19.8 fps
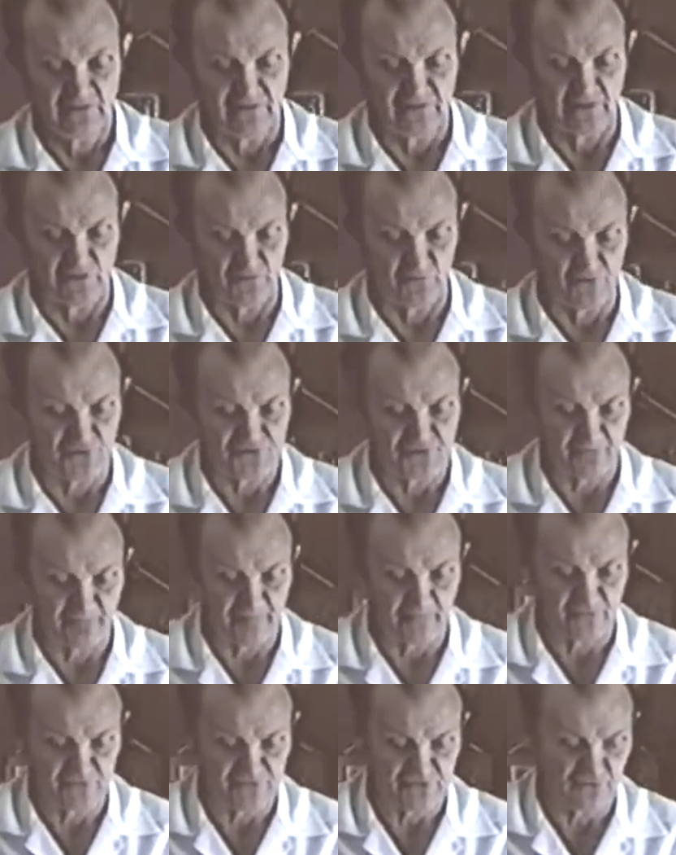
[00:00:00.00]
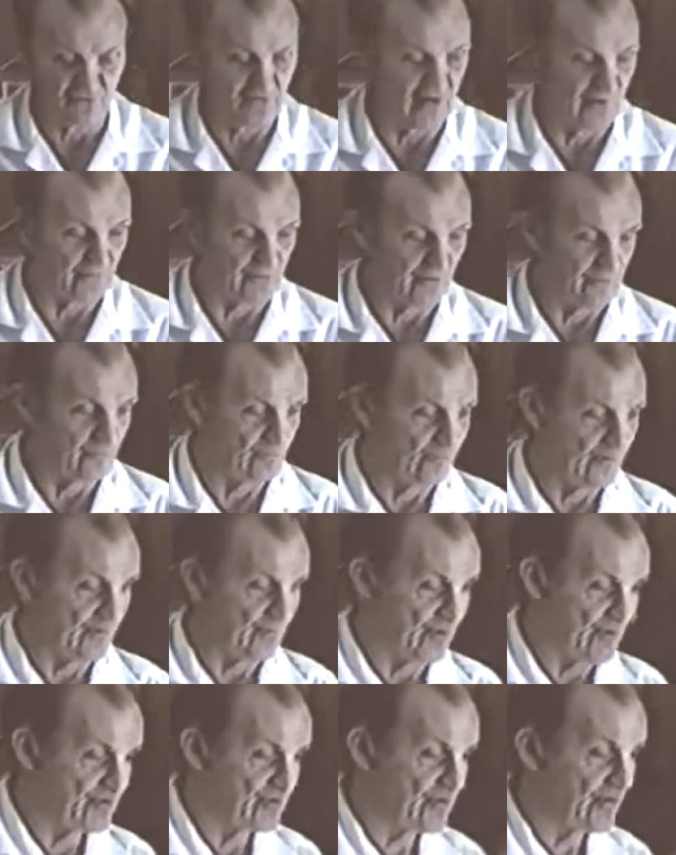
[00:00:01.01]
In other words, the people said, all right, we, we,
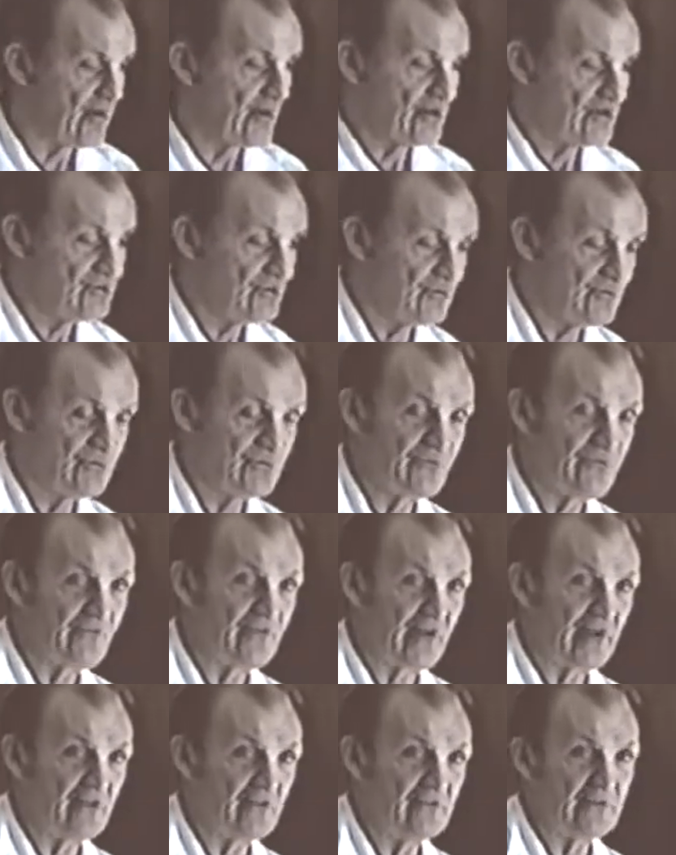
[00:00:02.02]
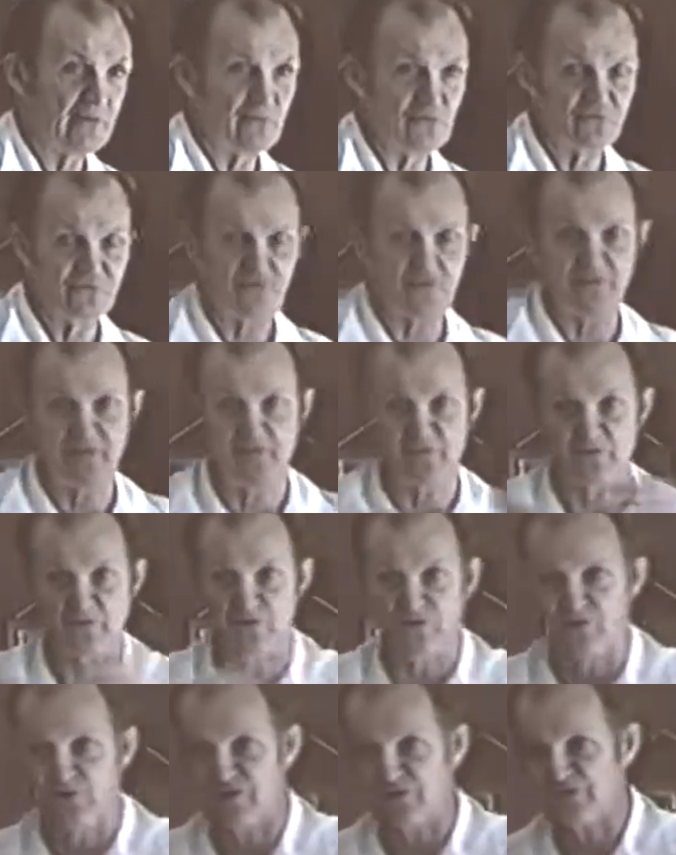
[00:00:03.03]
we tried you and you failed, then we'll try the other
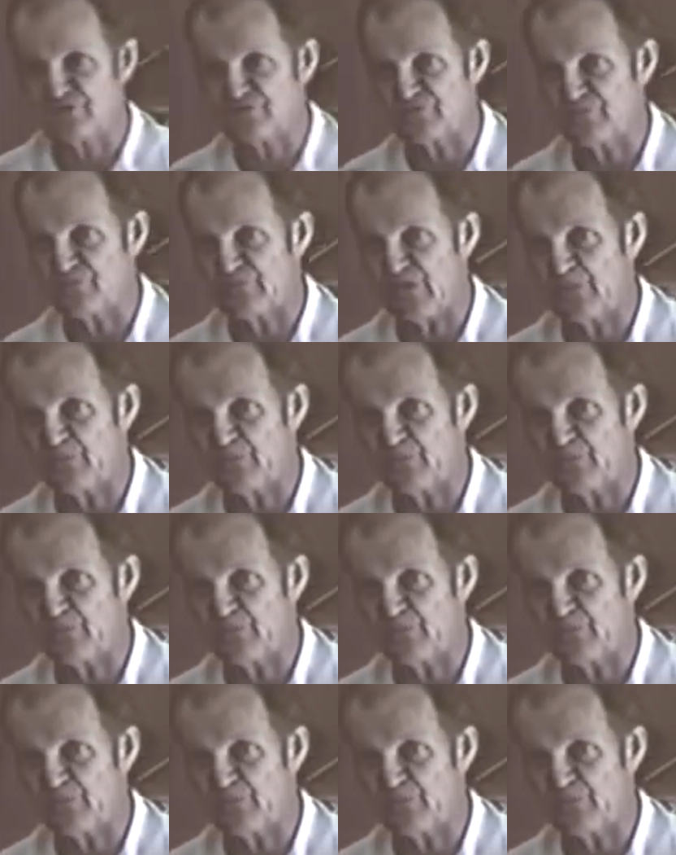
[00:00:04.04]
guys and see what